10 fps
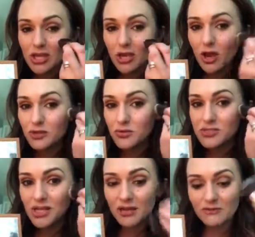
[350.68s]
the
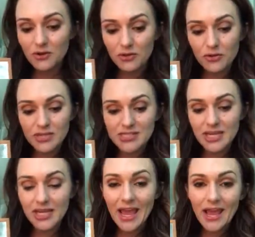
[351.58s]
contour side of your
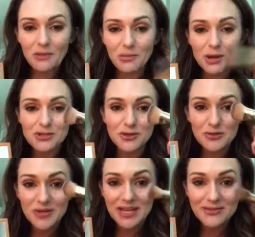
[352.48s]
30-second hack brush, or
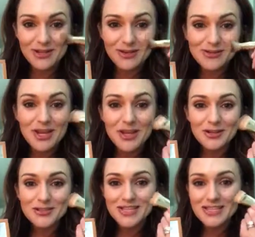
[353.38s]
you can even use
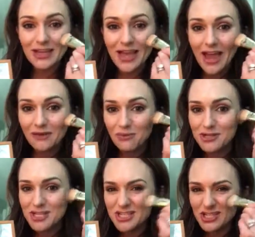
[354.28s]
your detail hack
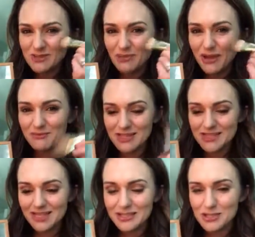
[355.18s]
brush. Just
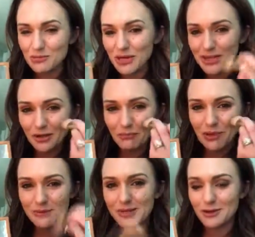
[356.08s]
pigment, to put a little
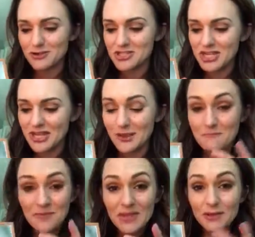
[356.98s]
pigment on your cheek.
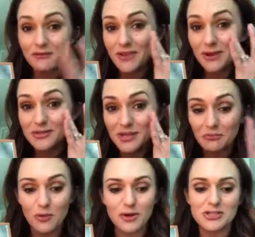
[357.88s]
Your
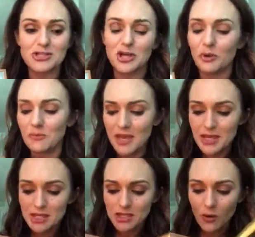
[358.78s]
fingertip works too.
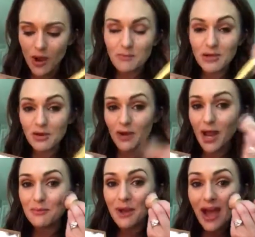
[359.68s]
So I'm gonna
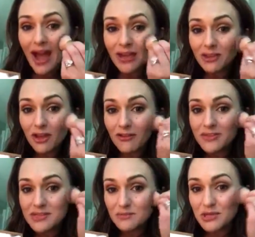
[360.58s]
grab, I
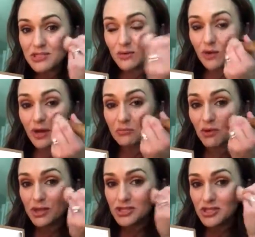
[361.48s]
love this B²
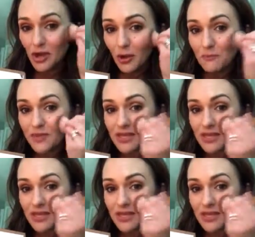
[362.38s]
brush though.